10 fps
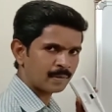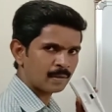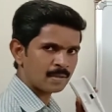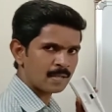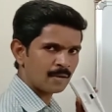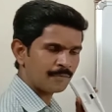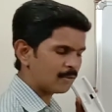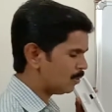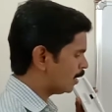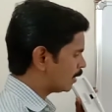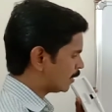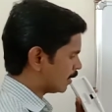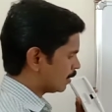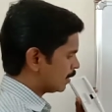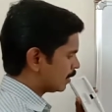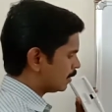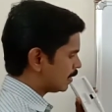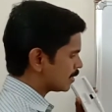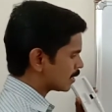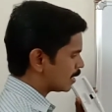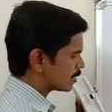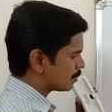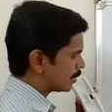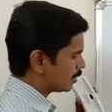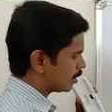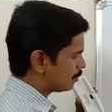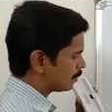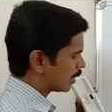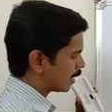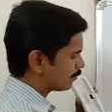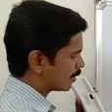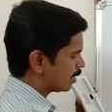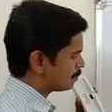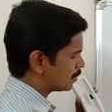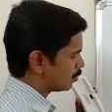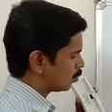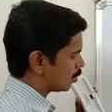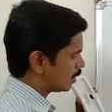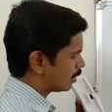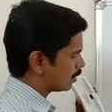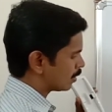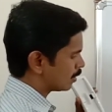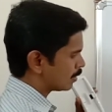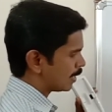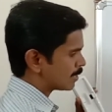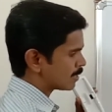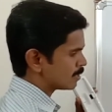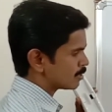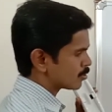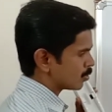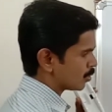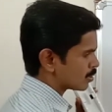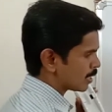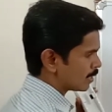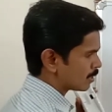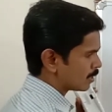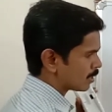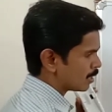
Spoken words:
Understand a few? Then in this culture medium they have kept one nitrogen source, and here